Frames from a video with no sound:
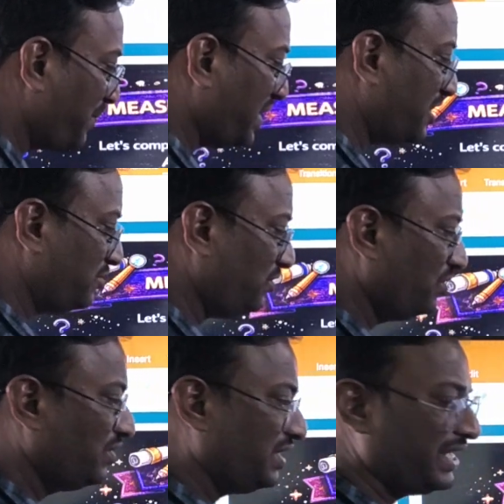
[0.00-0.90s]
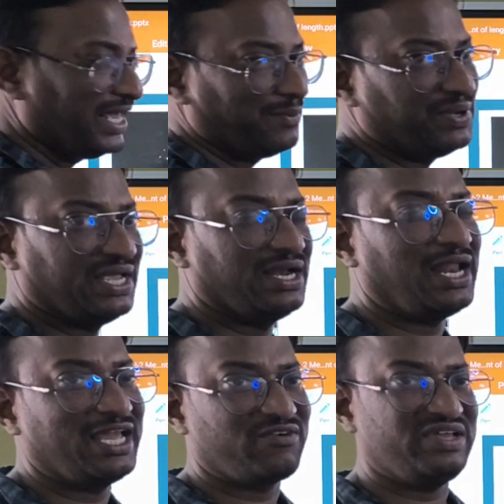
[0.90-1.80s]
compared to AB.
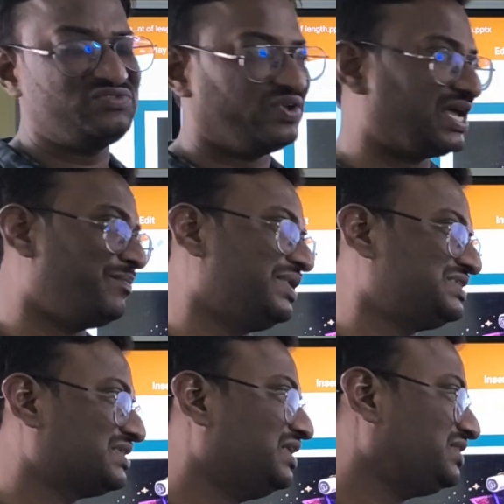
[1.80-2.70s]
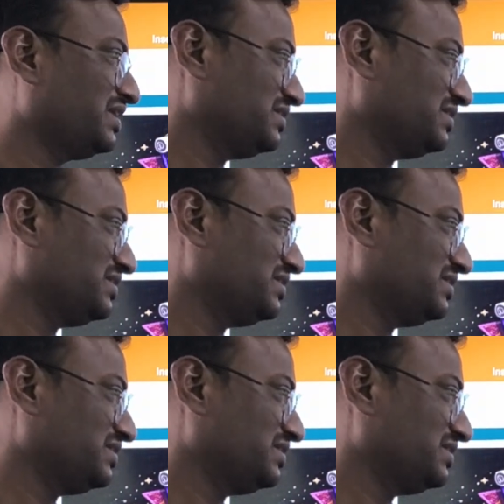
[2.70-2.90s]
Likewise we can measure the